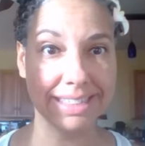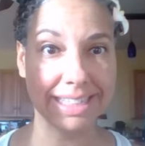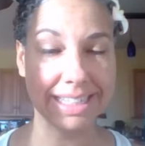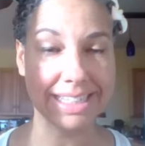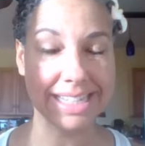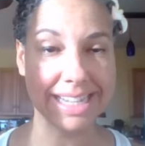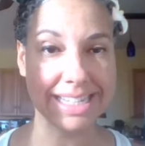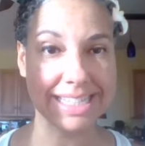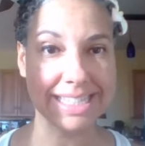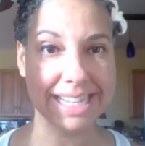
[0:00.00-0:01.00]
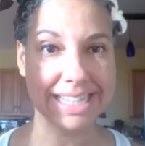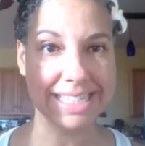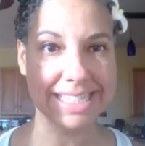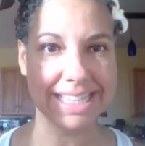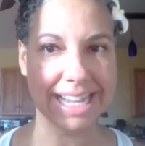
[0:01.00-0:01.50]
it
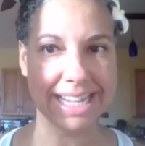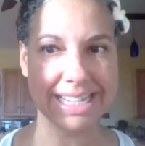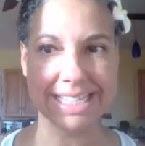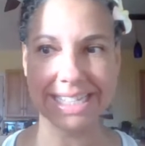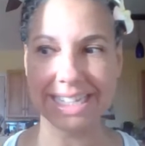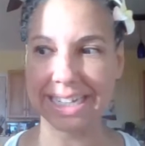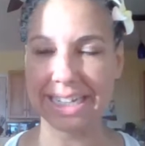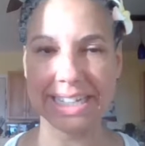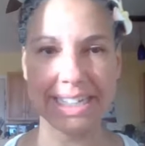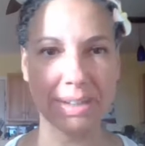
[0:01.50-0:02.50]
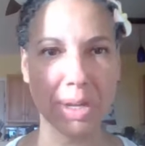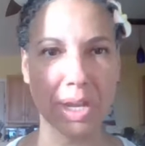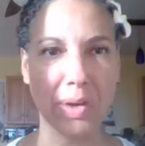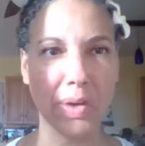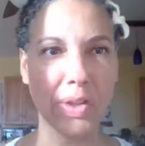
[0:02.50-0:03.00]
says that we
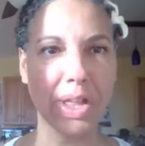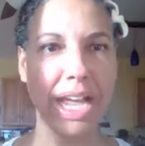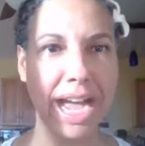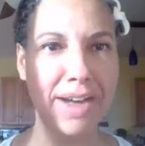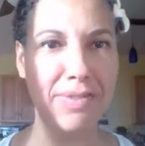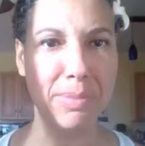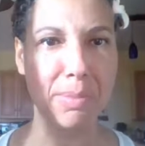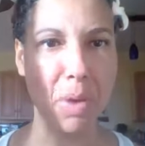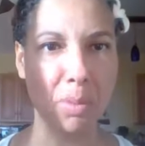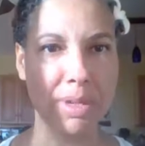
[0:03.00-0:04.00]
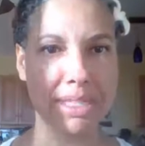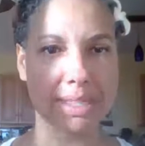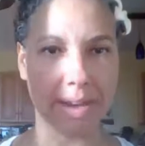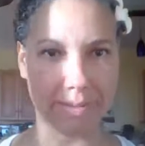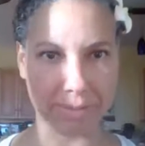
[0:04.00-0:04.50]
all have moments
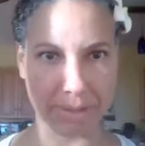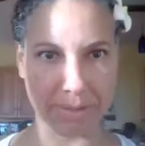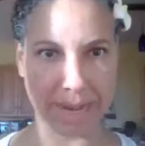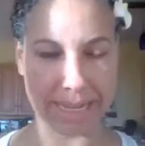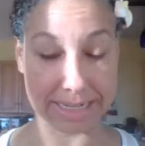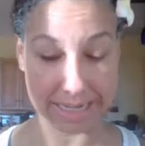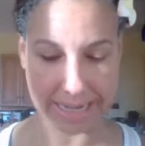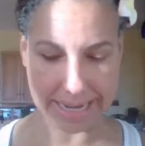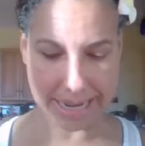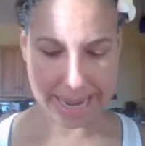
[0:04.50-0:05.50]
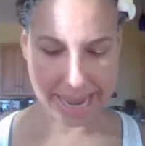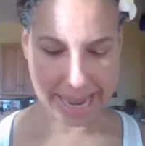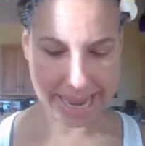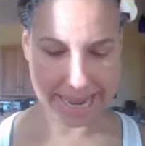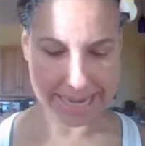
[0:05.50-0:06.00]
of regret,
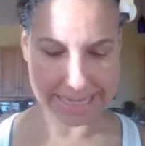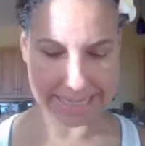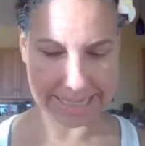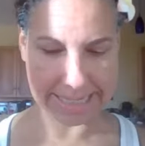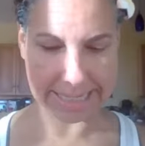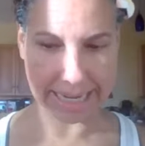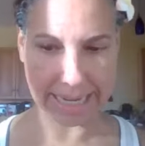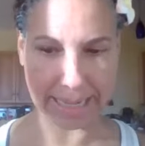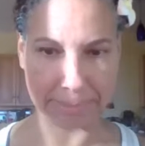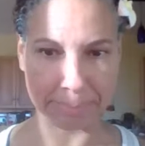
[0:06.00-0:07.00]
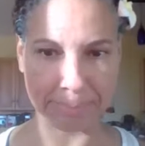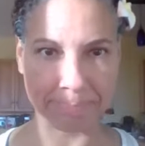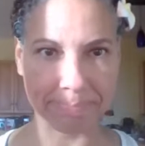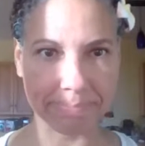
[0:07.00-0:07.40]
and our